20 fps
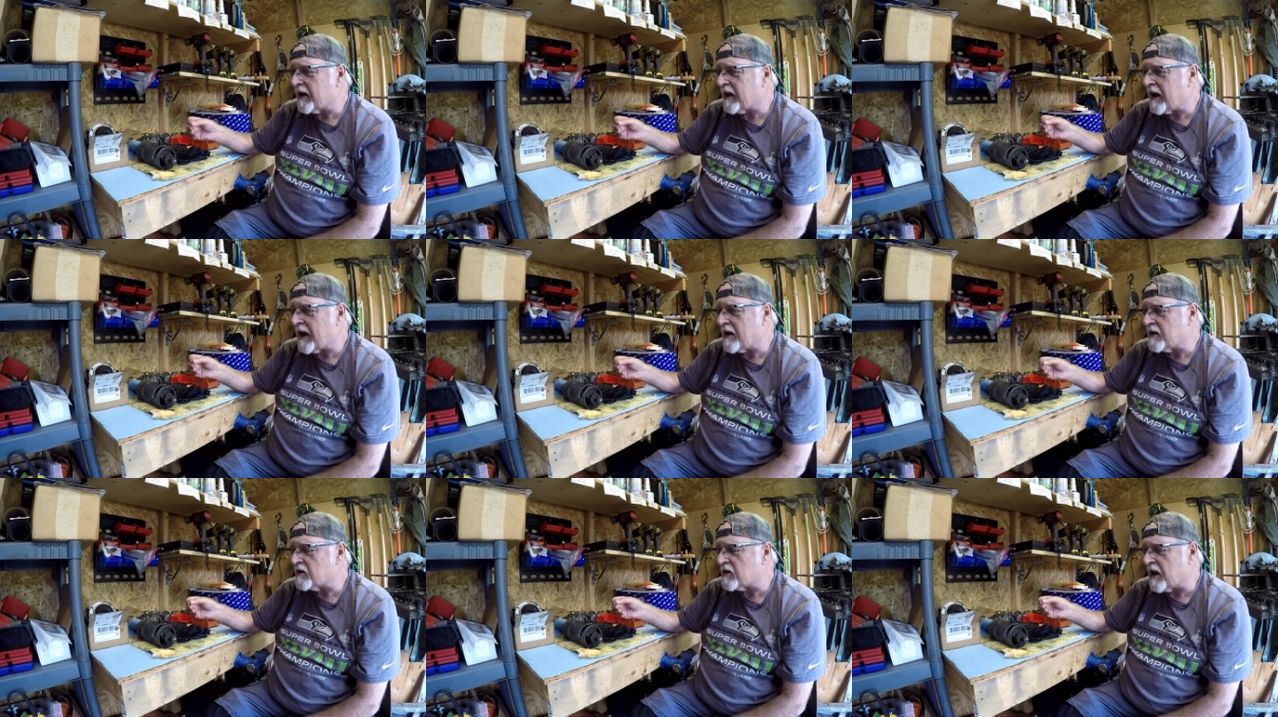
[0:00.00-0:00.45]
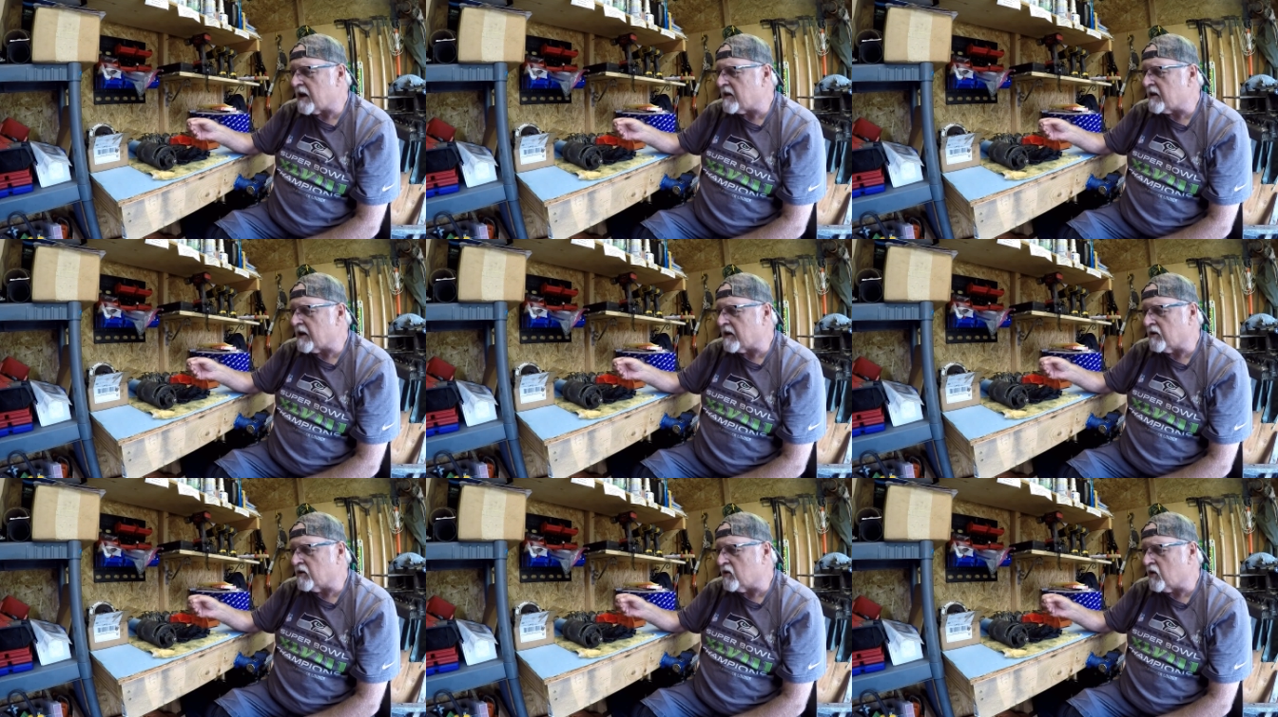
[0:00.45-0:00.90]
think it has
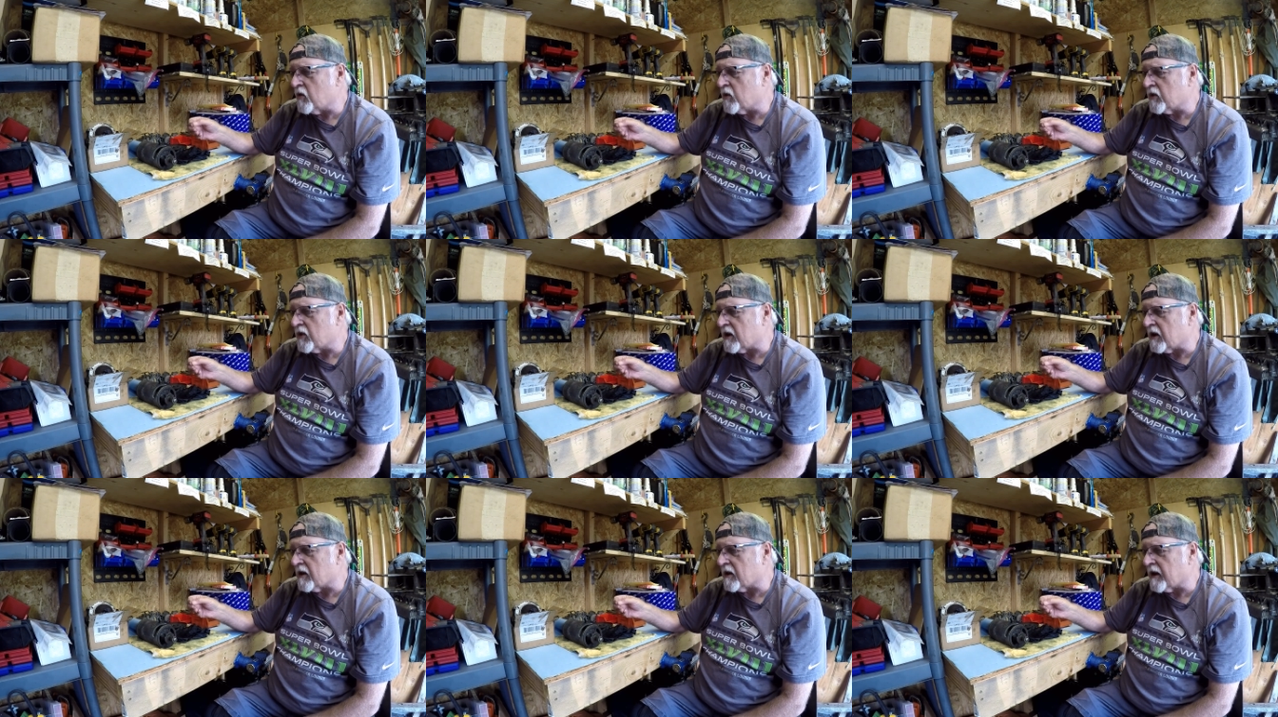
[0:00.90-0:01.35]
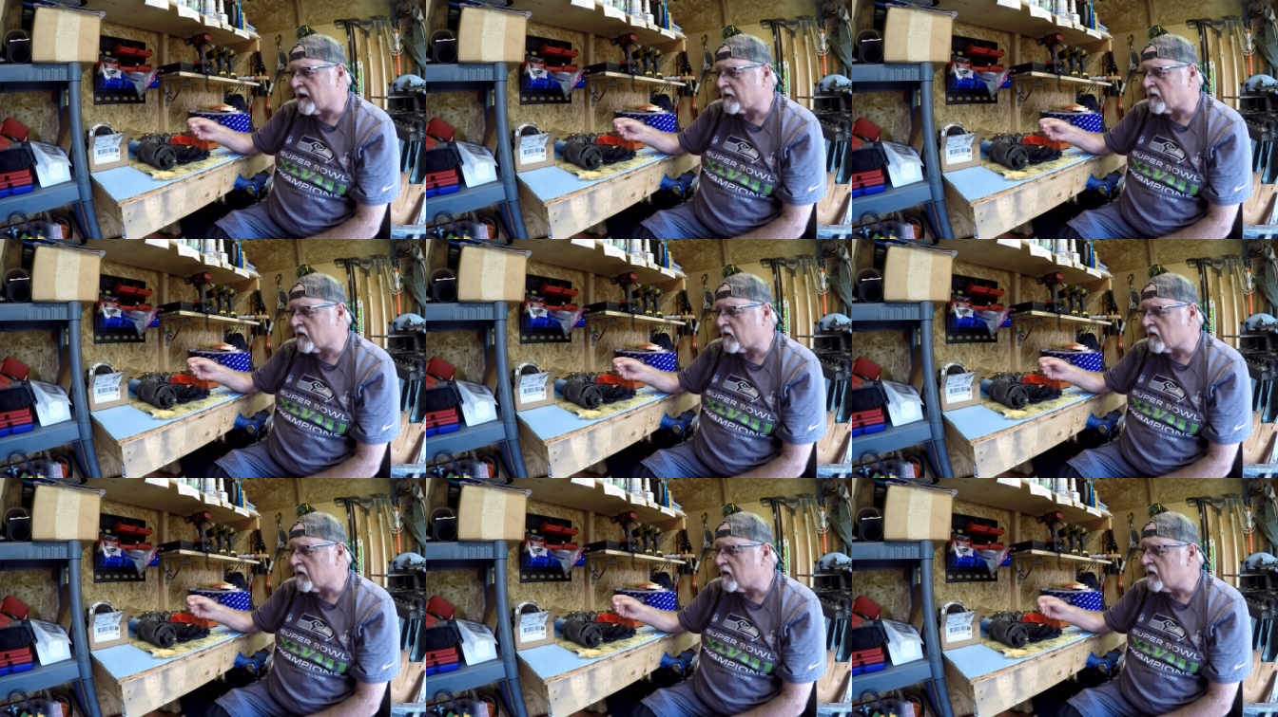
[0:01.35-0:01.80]
anything to do with the
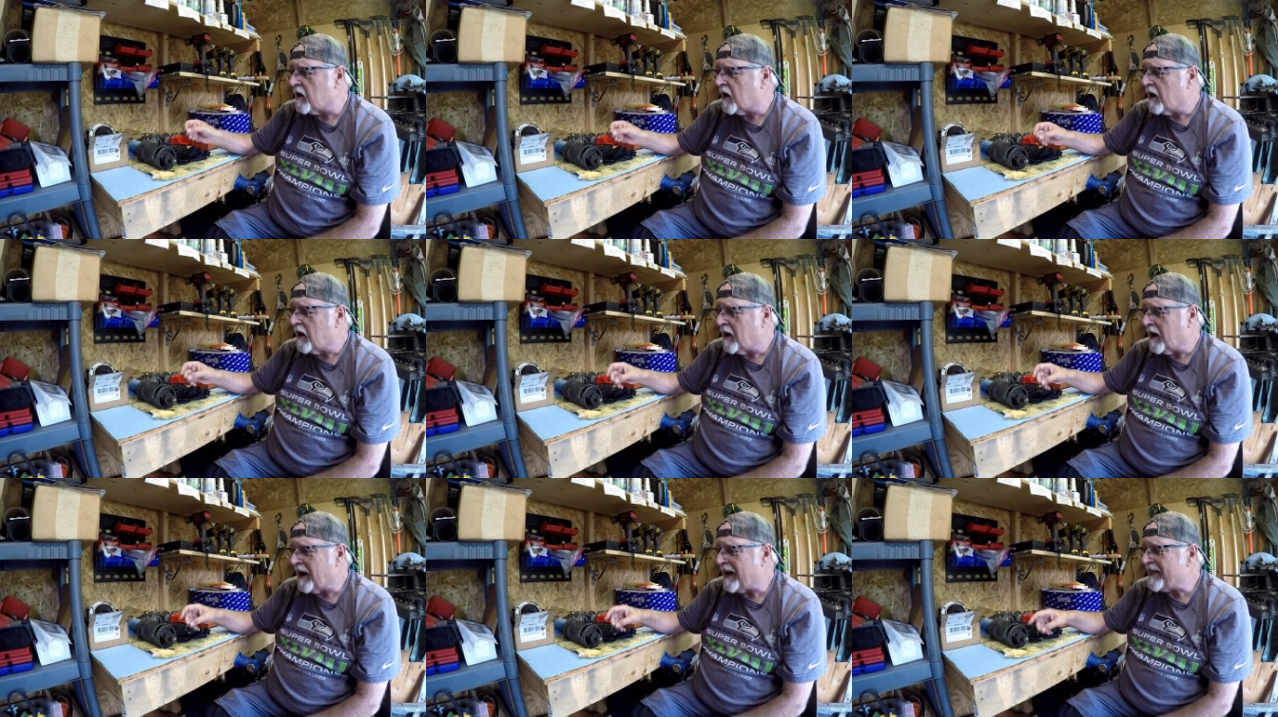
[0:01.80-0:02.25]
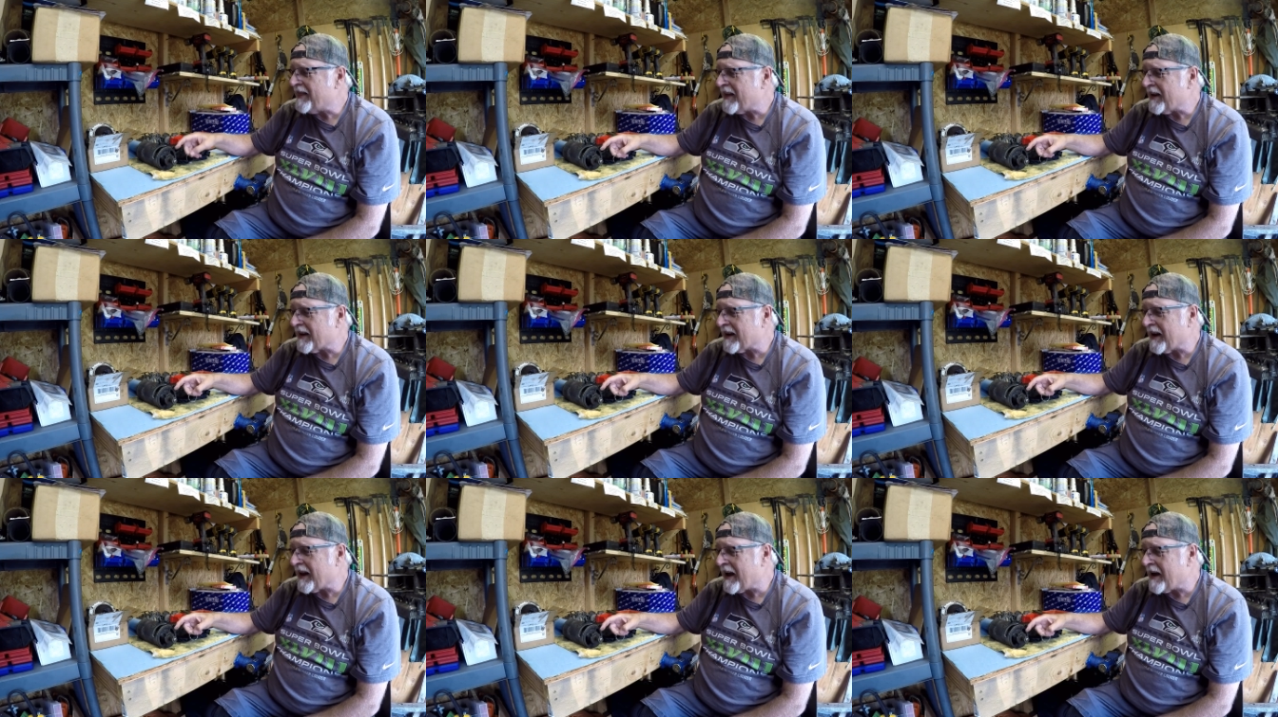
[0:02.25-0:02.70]
electrical. I
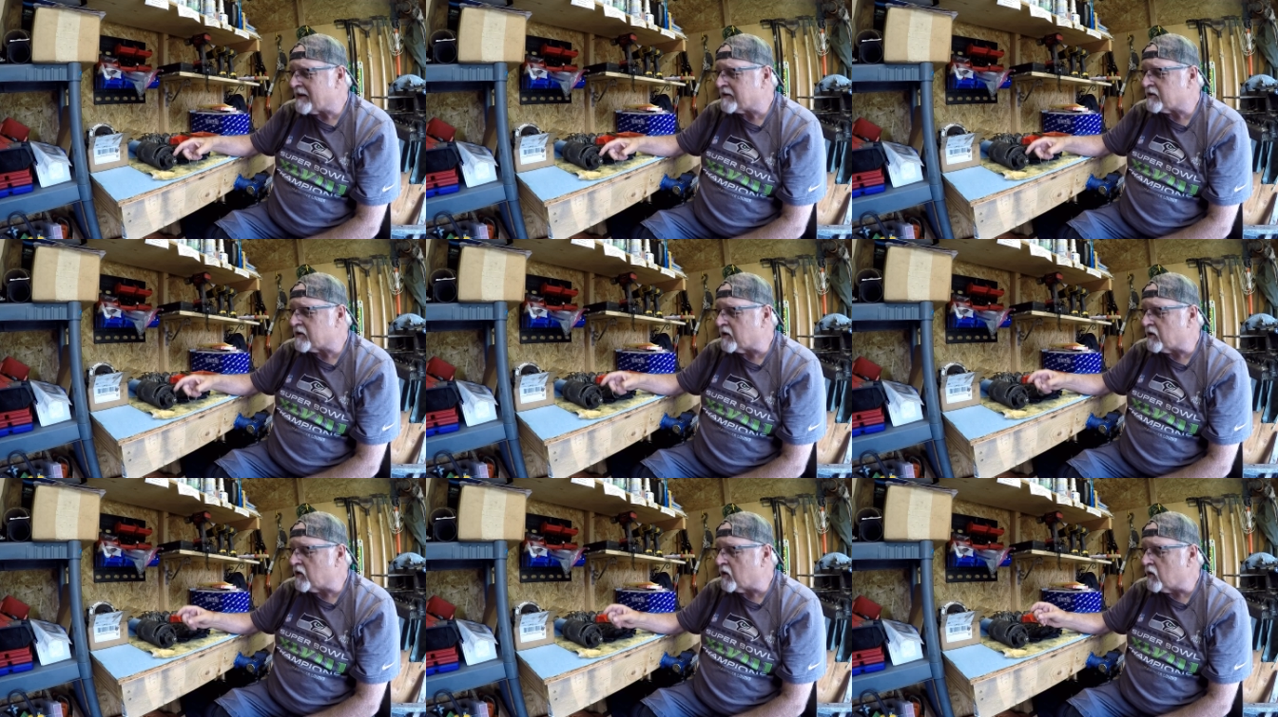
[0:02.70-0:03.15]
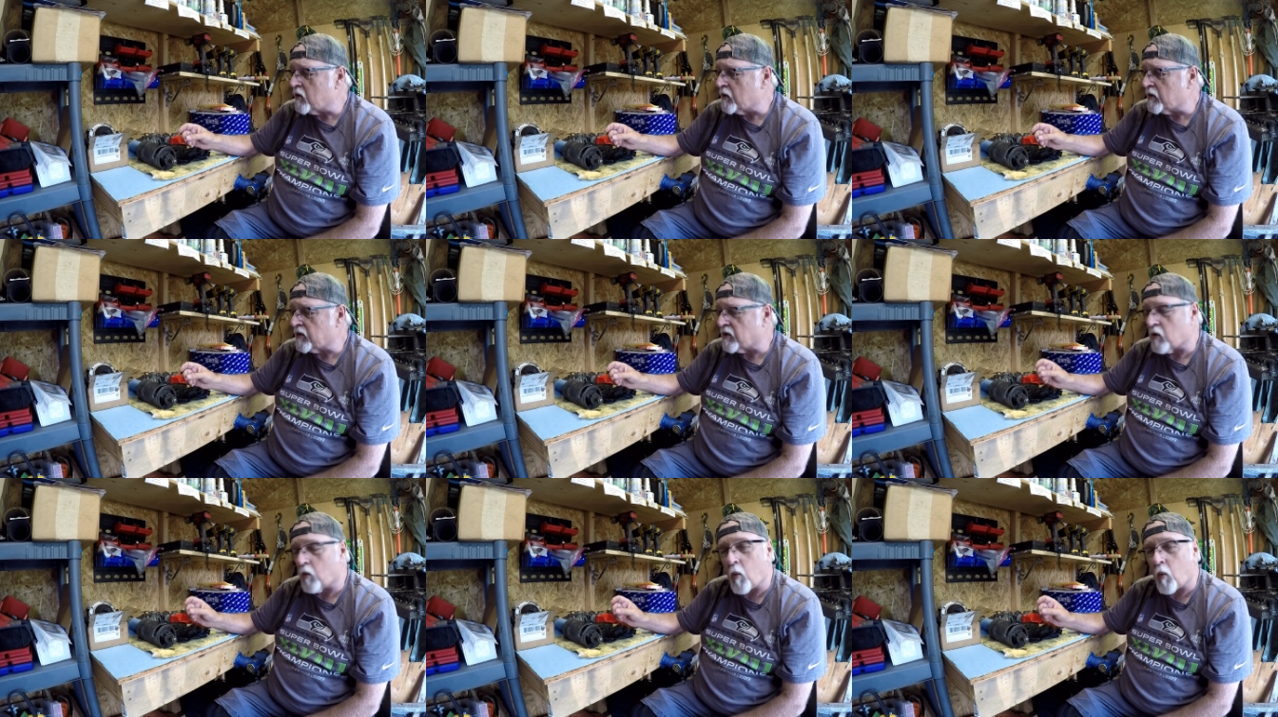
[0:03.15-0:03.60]
think it has to do
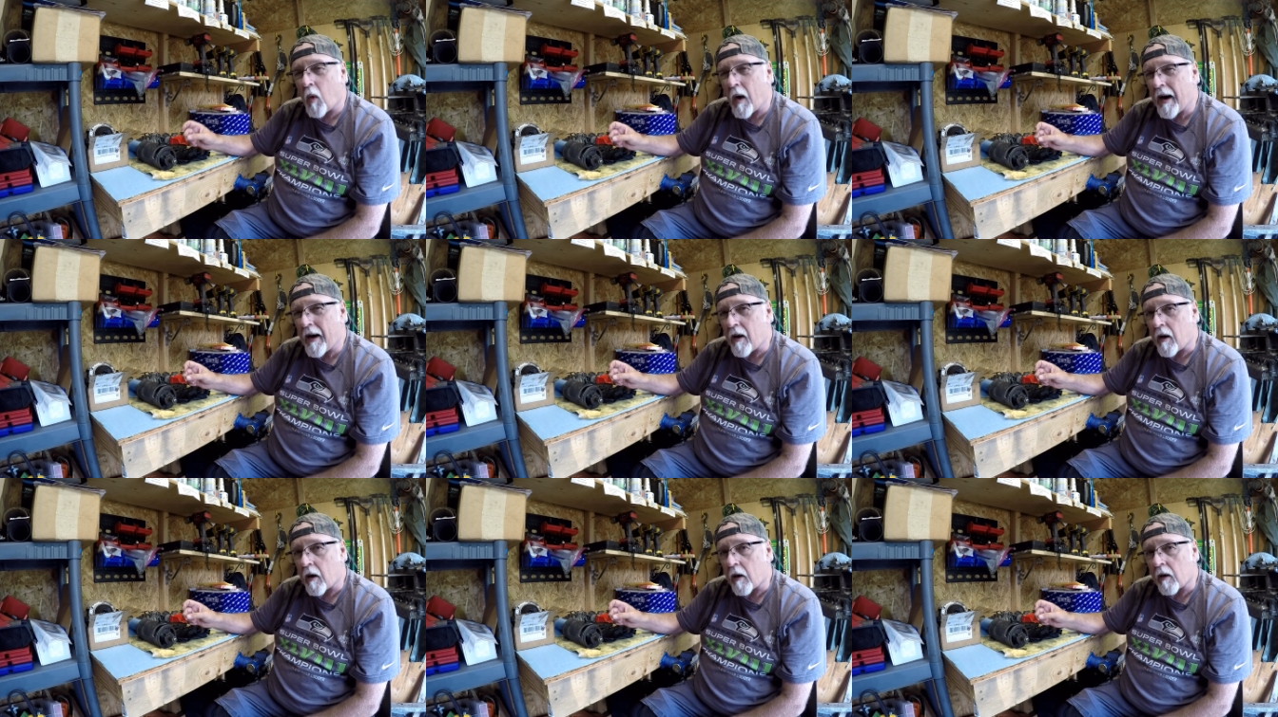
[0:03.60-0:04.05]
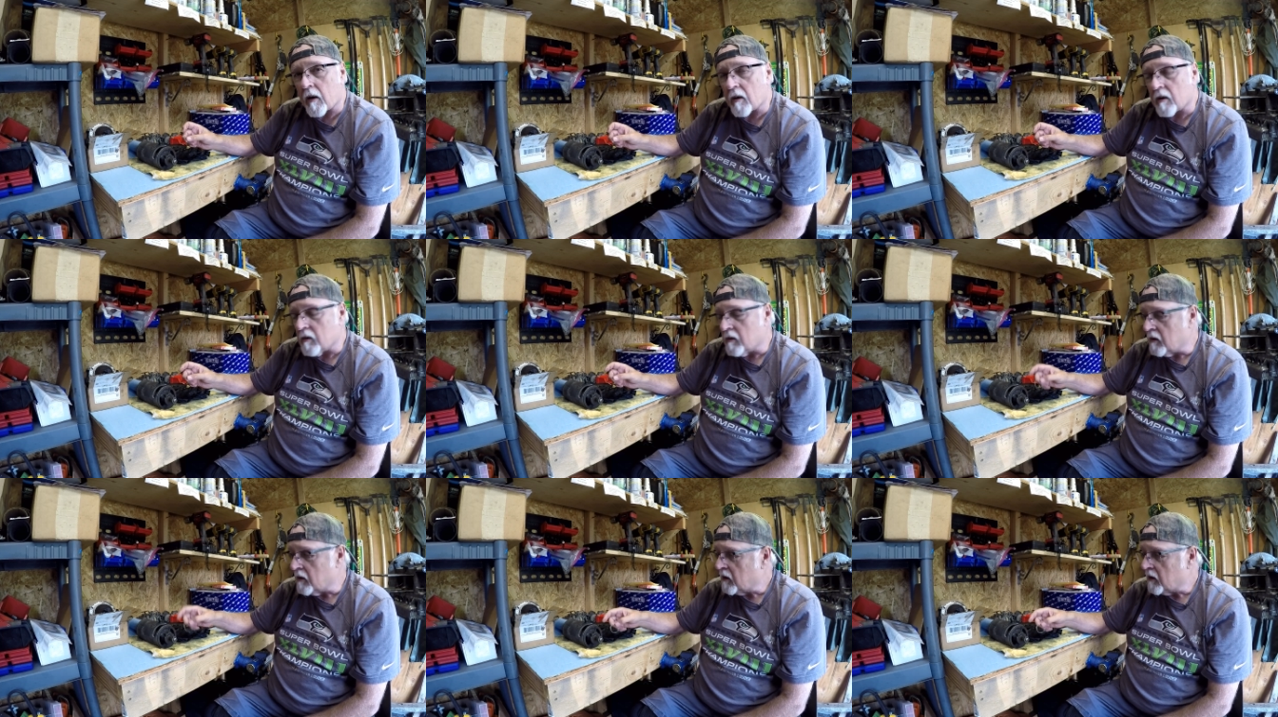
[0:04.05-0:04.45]
with the wear.